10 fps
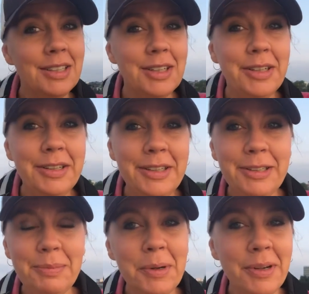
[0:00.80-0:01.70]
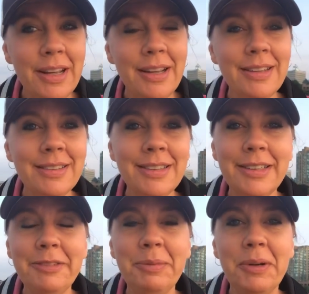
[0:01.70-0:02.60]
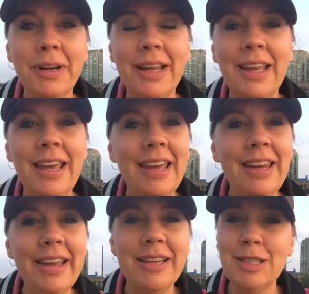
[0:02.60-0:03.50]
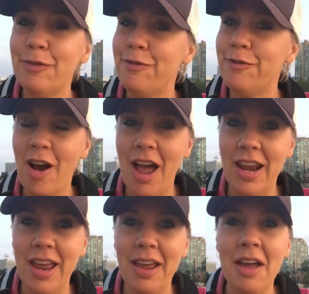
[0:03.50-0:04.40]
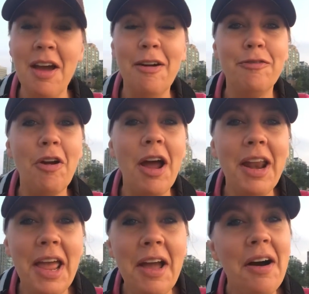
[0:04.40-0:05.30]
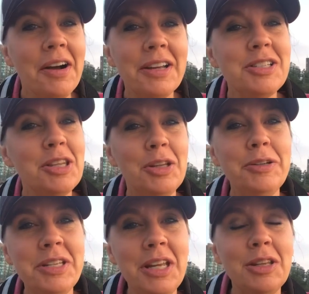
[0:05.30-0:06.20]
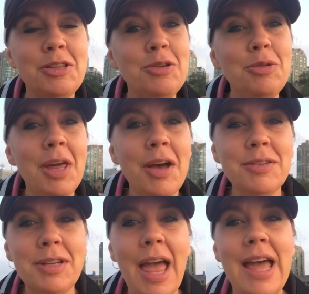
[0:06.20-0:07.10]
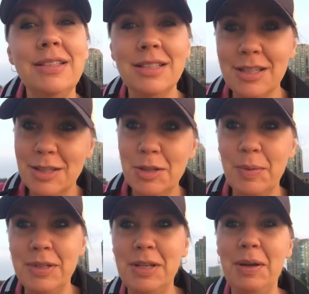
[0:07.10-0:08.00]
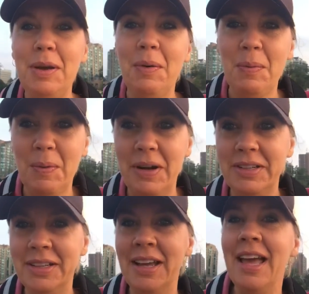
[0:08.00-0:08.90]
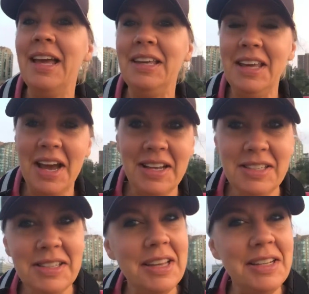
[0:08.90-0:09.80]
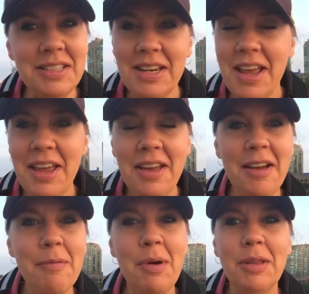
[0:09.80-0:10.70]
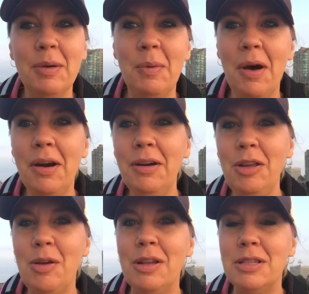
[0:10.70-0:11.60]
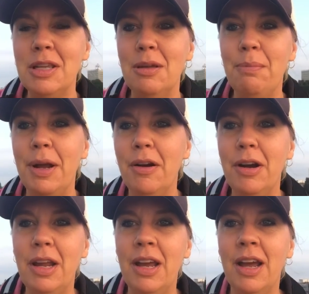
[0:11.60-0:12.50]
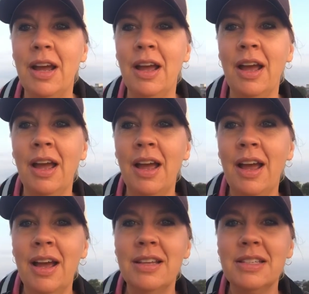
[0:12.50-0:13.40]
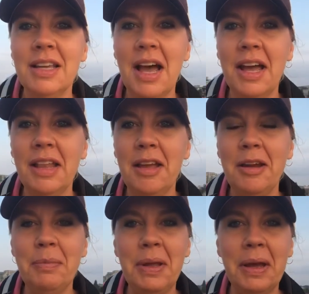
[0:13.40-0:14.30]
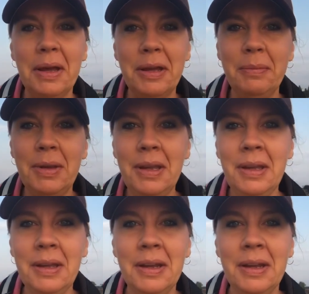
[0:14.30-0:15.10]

Good morning. Good morning. It is Friday. Friday, August 13th, 2021. Yes, and today I'm on the water. You can see the Barrie skyline behind me.